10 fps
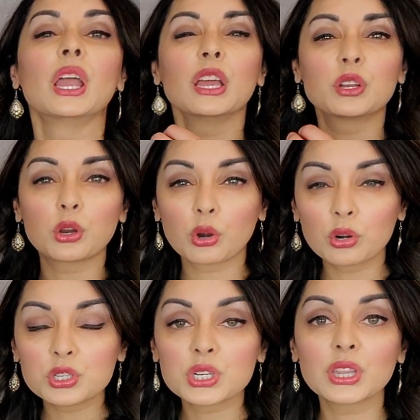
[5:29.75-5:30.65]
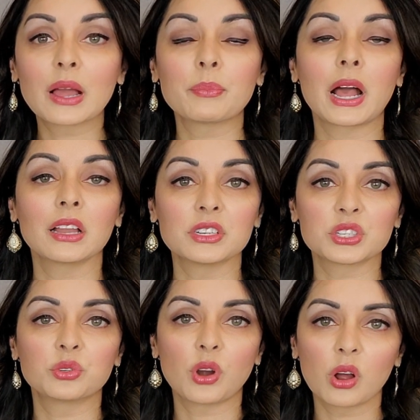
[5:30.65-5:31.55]
encouraging that palate to
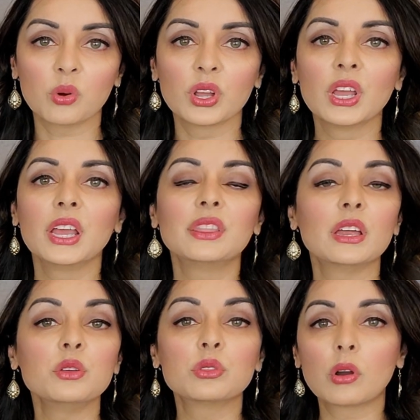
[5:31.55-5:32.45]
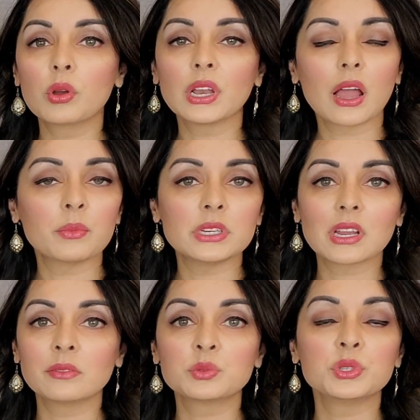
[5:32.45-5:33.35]
grow. Then you throw in how many
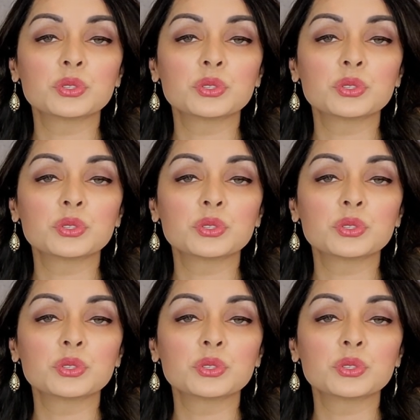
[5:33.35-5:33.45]
times we